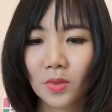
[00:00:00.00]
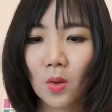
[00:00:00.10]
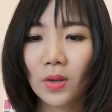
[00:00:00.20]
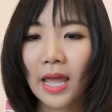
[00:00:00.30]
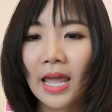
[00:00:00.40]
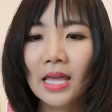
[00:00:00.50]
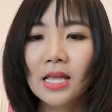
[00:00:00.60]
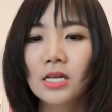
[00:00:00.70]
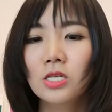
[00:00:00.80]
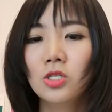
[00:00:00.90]
Okay,
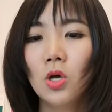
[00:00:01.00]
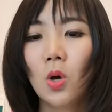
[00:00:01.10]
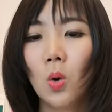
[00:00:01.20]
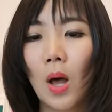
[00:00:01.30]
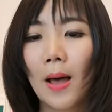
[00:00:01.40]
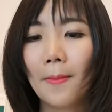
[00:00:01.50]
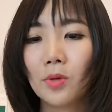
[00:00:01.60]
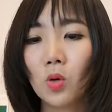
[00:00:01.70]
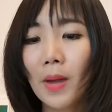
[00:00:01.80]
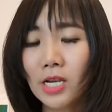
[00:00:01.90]
so
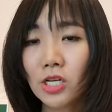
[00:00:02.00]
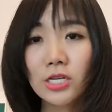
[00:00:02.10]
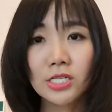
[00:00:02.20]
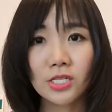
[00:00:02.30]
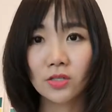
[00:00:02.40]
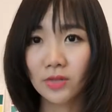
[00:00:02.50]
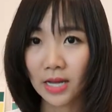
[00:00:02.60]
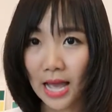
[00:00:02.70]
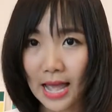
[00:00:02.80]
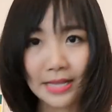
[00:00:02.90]
go back to the
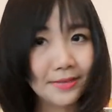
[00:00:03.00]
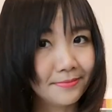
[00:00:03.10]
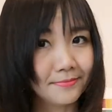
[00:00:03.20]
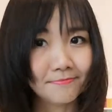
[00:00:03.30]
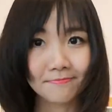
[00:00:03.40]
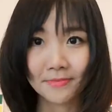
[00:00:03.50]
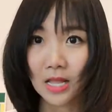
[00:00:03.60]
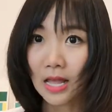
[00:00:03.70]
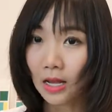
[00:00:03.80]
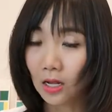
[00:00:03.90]
silver and
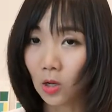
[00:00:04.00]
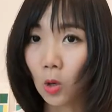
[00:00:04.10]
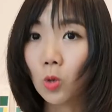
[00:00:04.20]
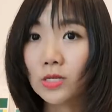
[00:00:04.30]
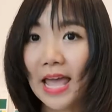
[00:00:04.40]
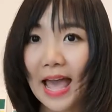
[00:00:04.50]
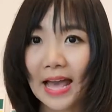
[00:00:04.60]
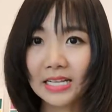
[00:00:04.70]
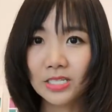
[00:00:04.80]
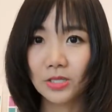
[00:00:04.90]
gold
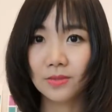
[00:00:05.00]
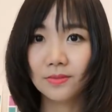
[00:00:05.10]
test.